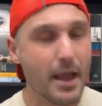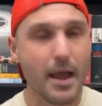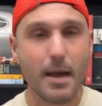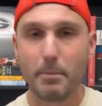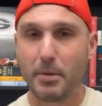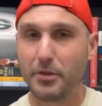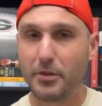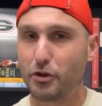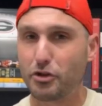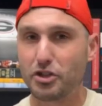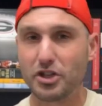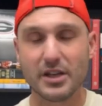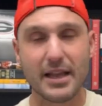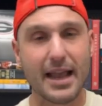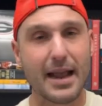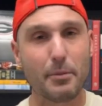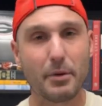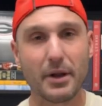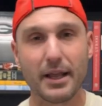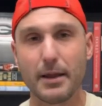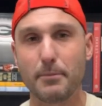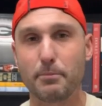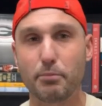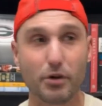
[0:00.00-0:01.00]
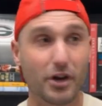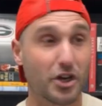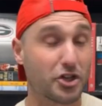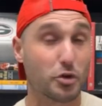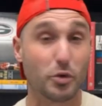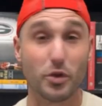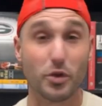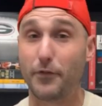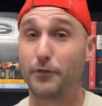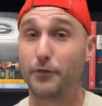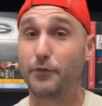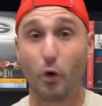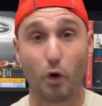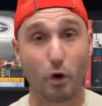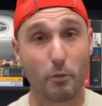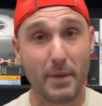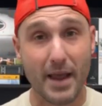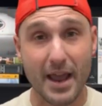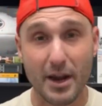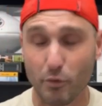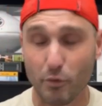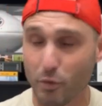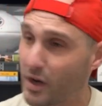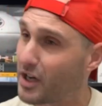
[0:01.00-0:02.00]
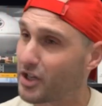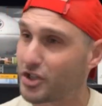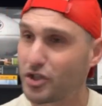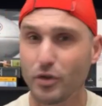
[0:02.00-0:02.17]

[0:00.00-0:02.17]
but they're just able to get pressure with a four-man rush,